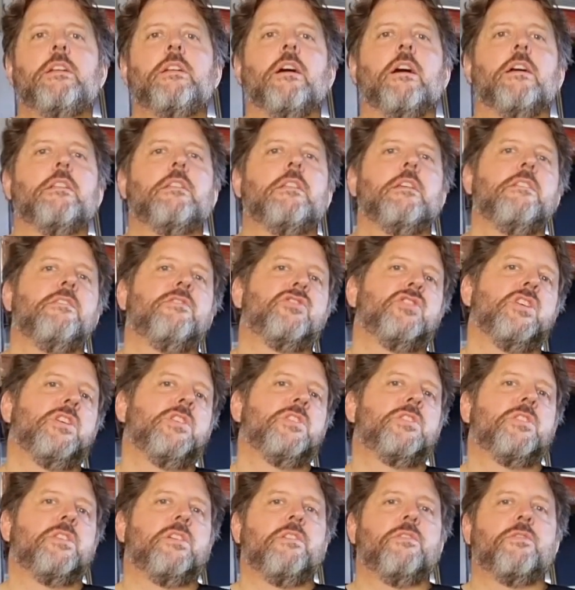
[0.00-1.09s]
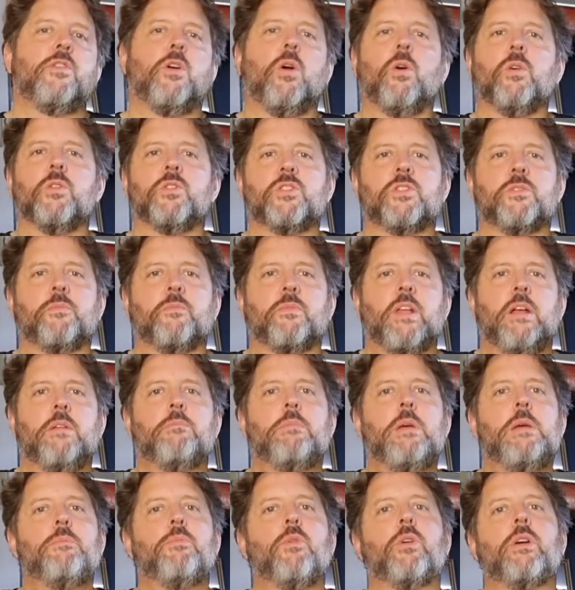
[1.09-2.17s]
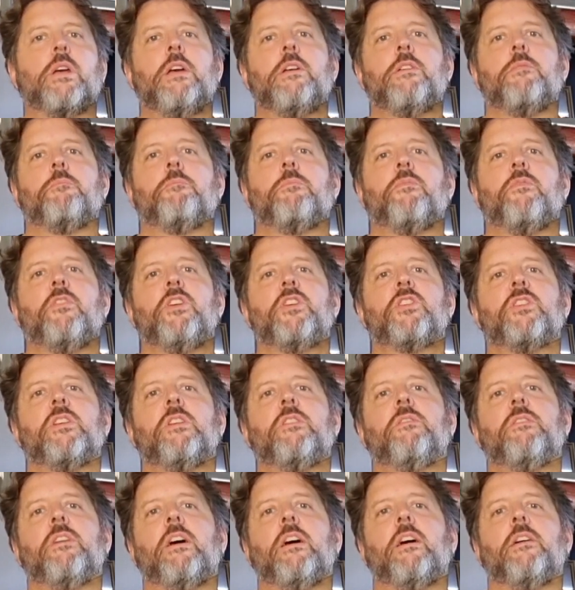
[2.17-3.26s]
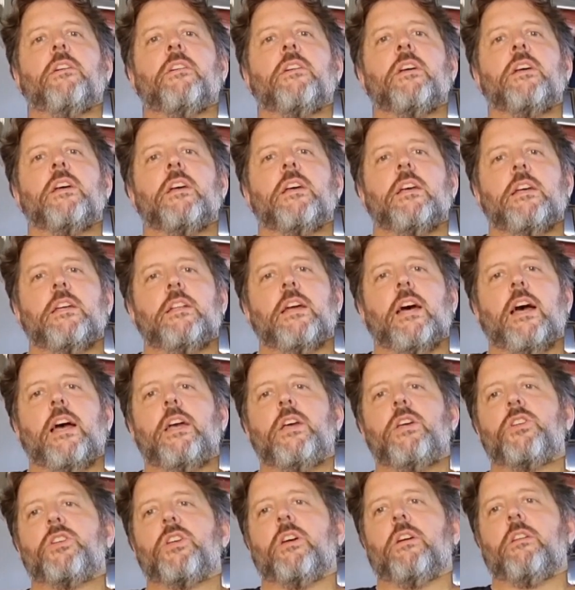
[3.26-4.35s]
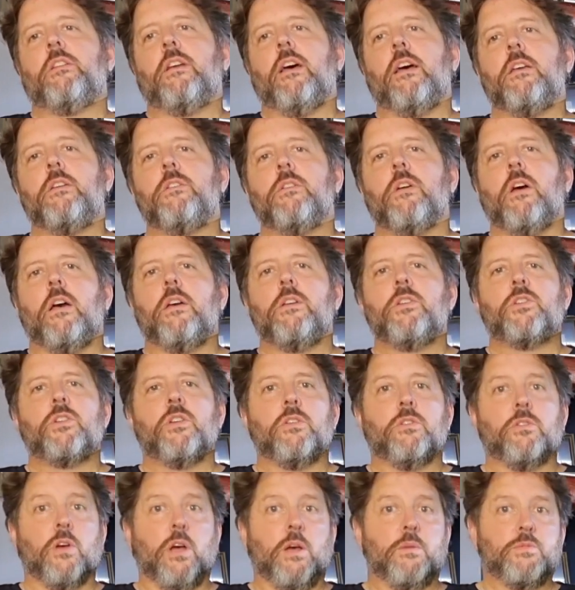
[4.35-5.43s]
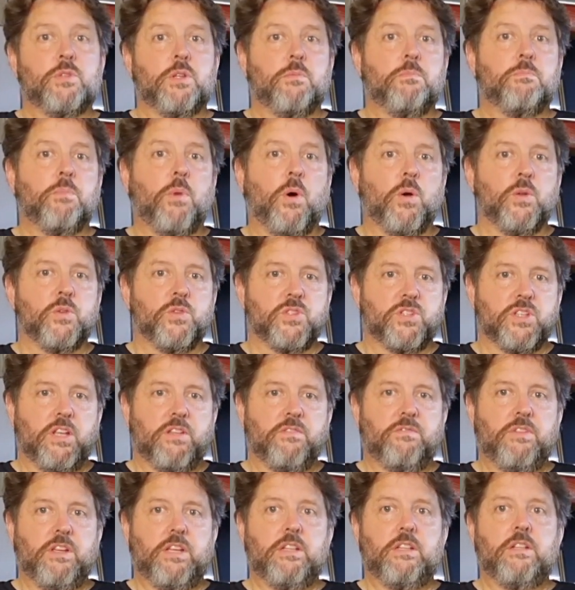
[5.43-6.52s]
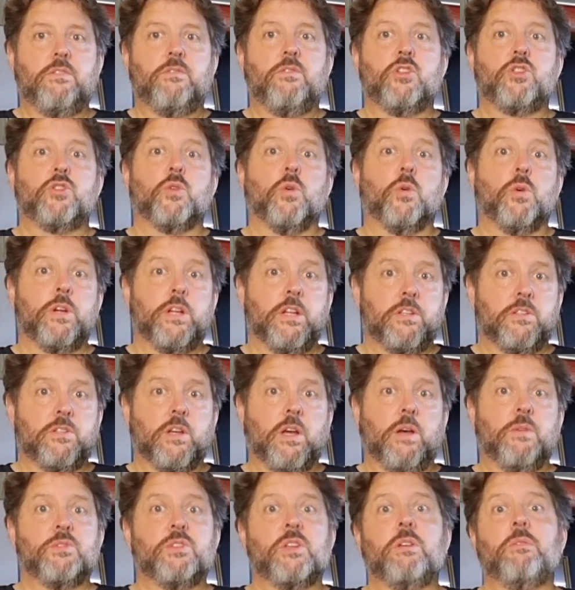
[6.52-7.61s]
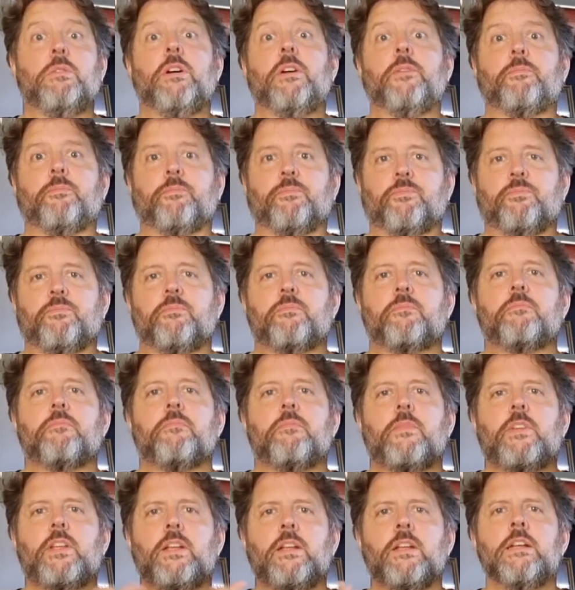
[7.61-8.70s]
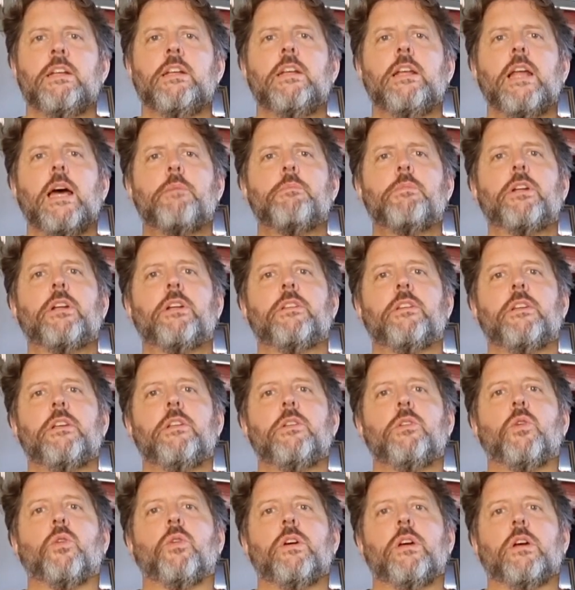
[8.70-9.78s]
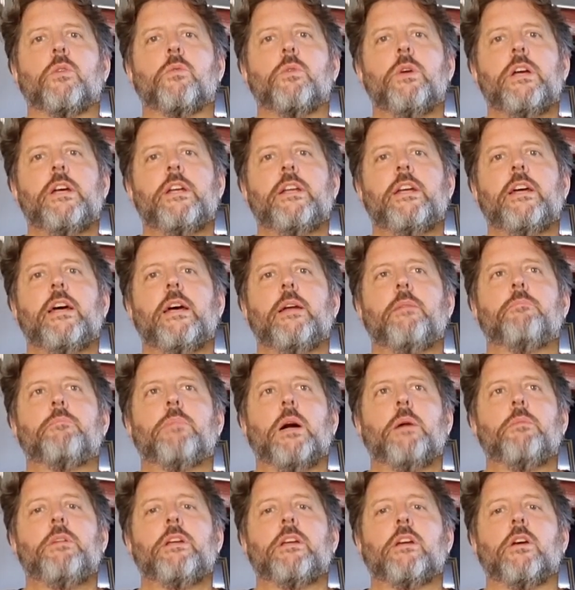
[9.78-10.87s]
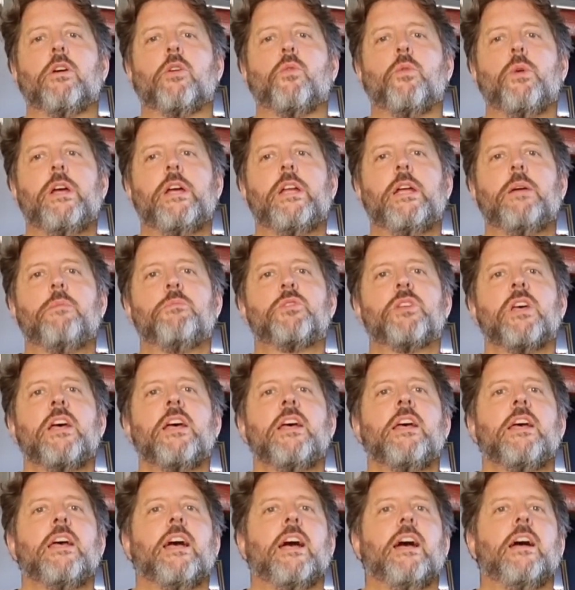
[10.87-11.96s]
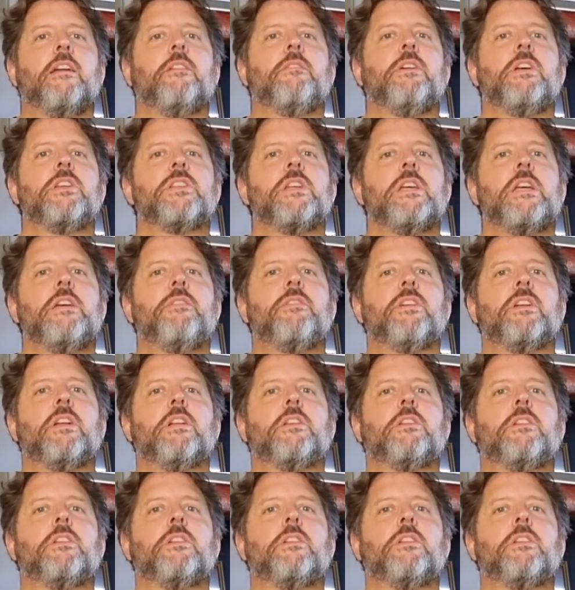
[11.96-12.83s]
in 19th century France, and people kept fish in Asia in ancient times in ponds, and then in Victorian times there were elaborate indoor aquaria and public aquariums, and there's even a